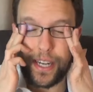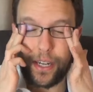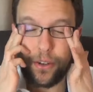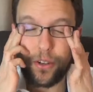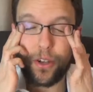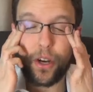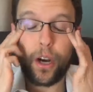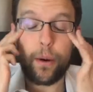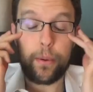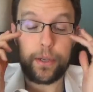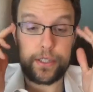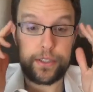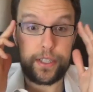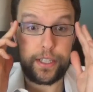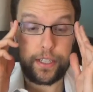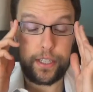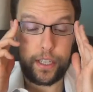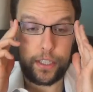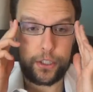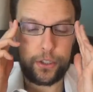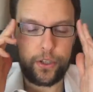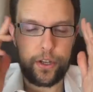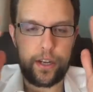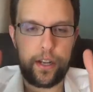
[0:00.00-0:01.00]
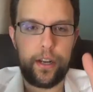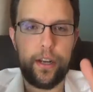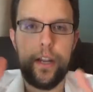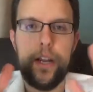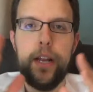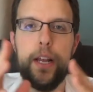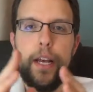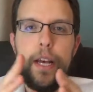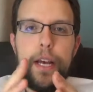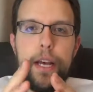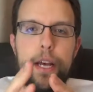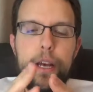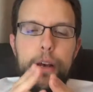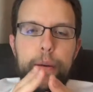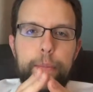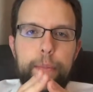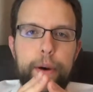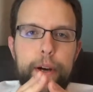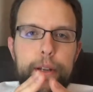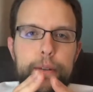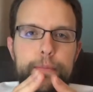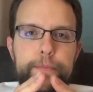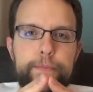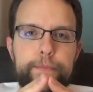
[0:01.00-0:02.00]
I don't know how much they touch on it.
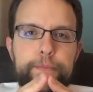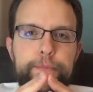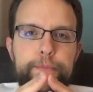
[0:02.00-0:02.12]
But